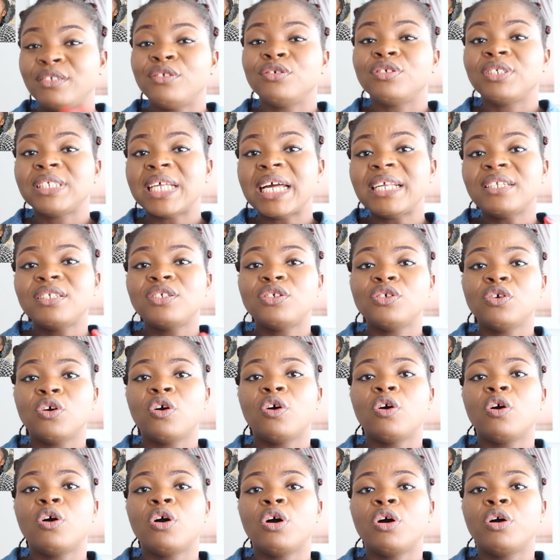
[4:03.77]
to start
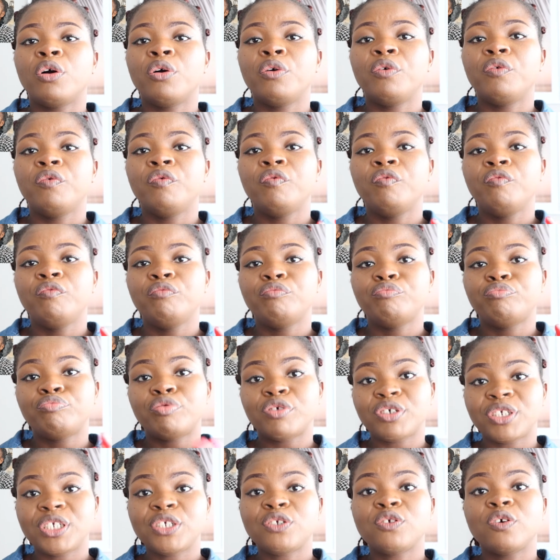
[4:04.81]
your
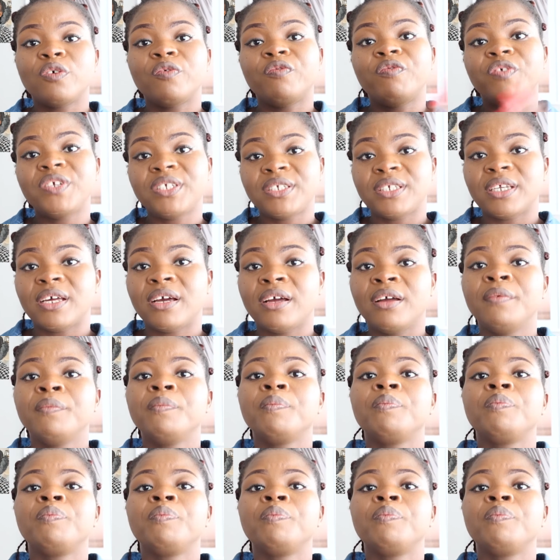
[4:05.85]
process of visa,